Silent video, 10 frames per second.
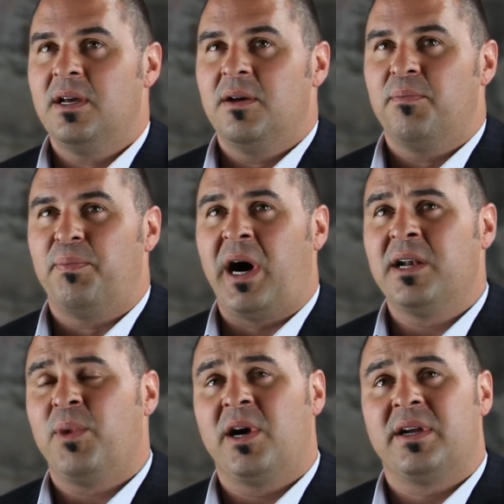
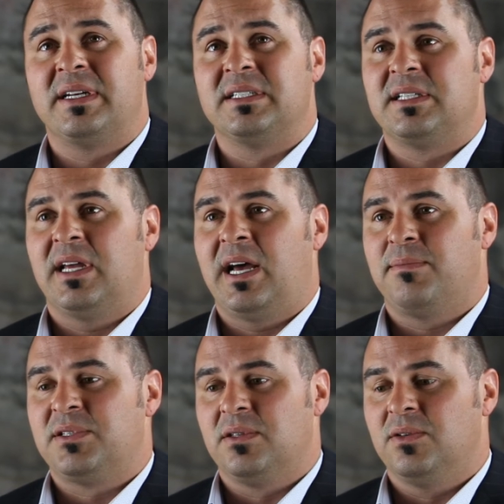Bond market is
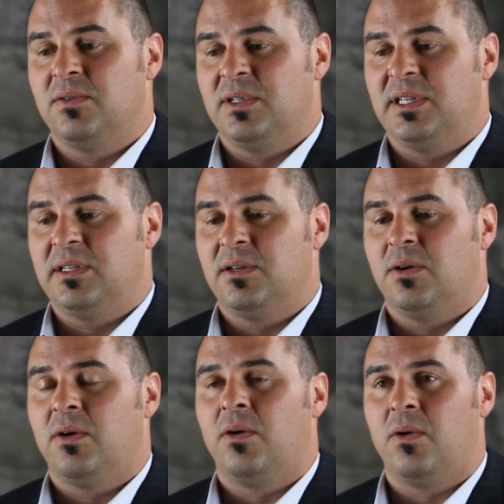absolutely
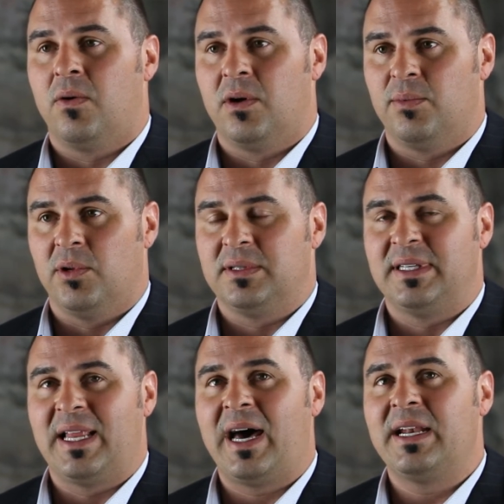horrible,
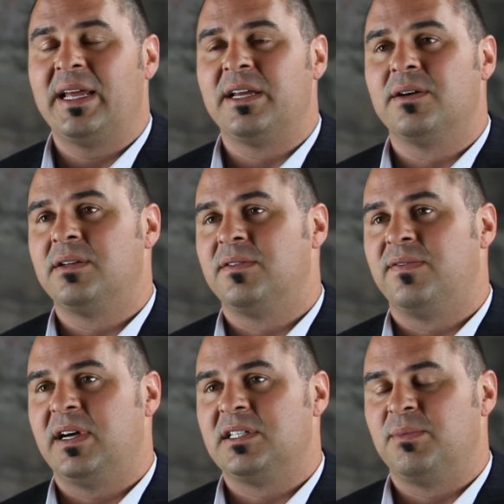not a good
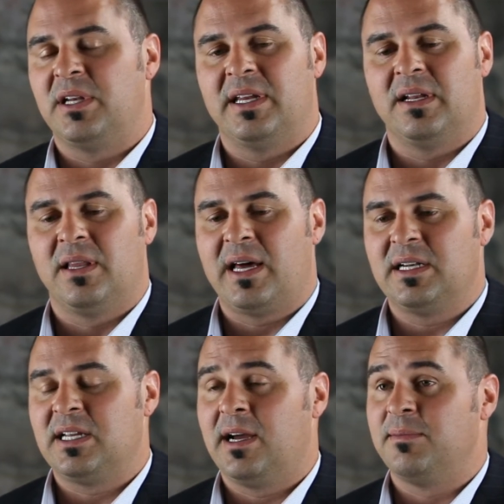investment. And a lot
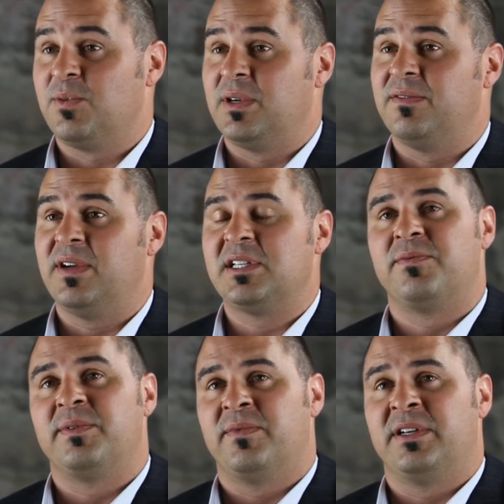of times what
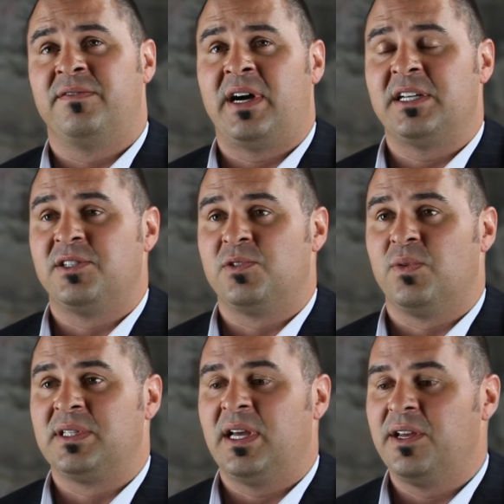investment advisors
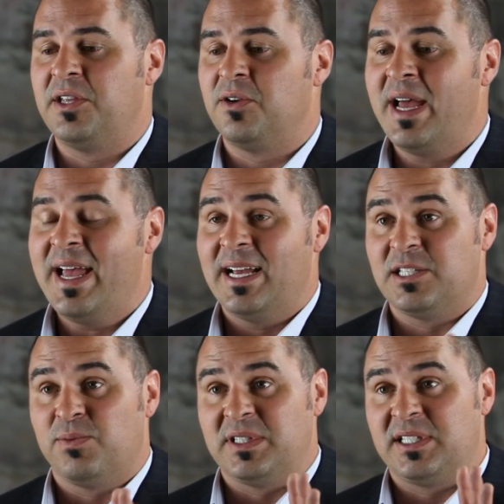will tell you
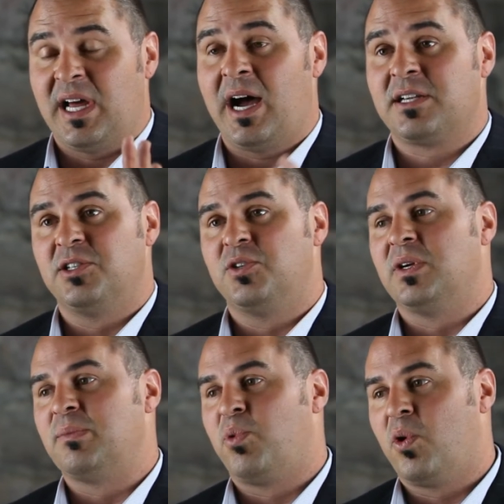is when stocks are
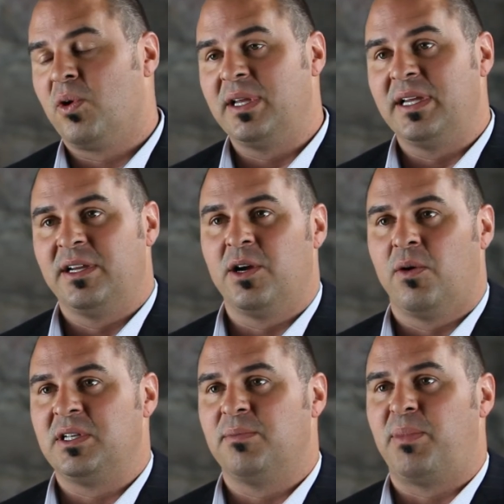doing poorly,
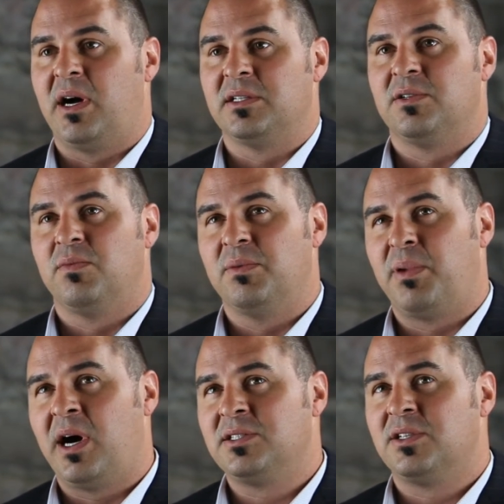go into bonds. When
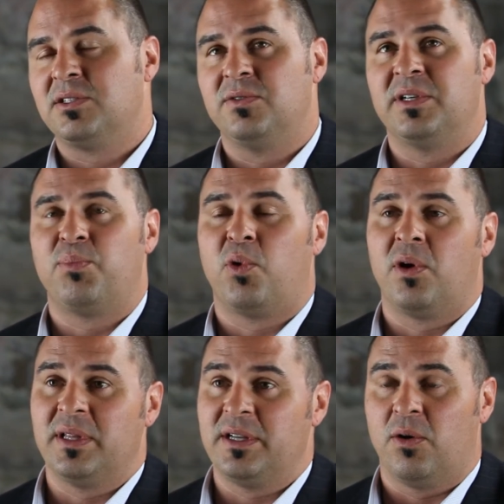bonds are doing
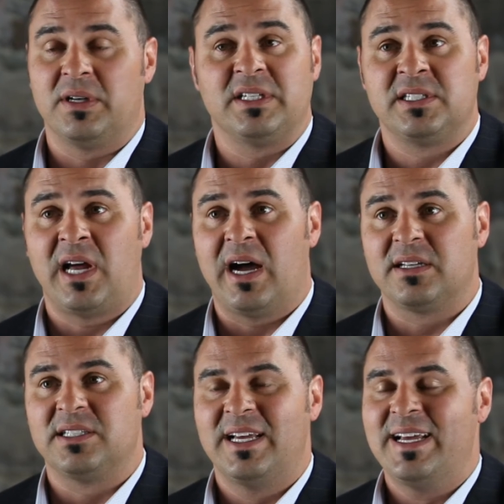poorly, go into
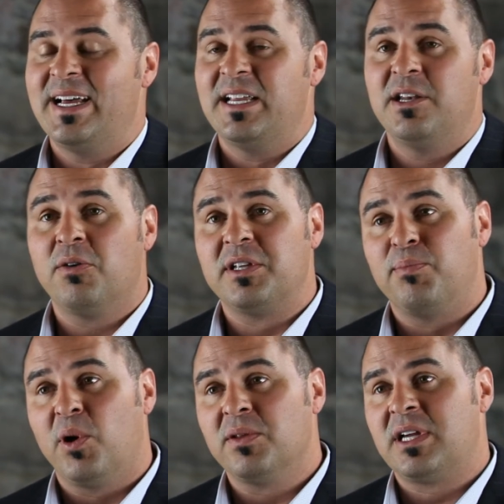stocks. No, they're
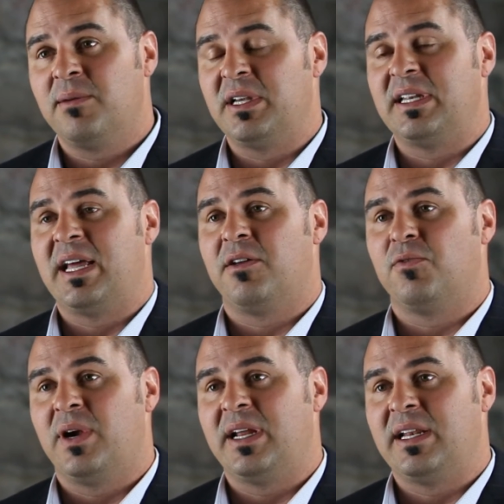both coming
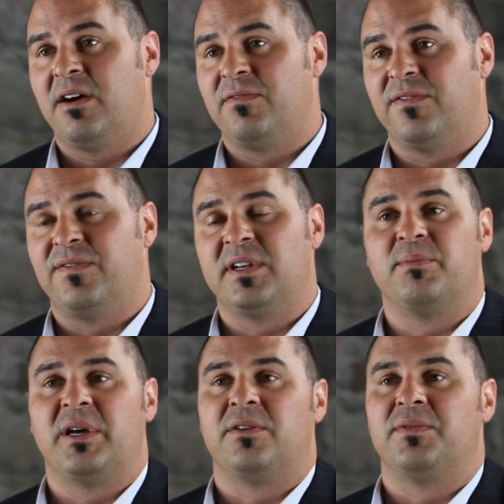down right now for
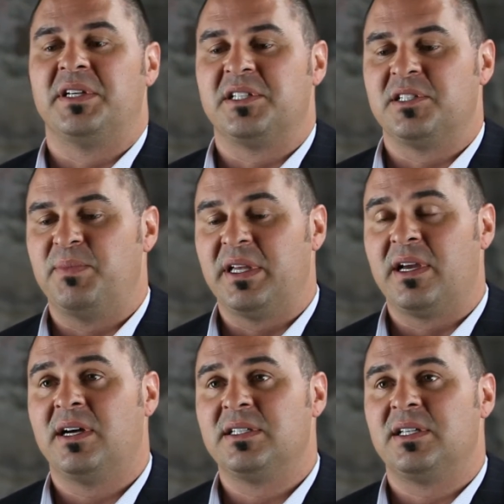fundamental reasons because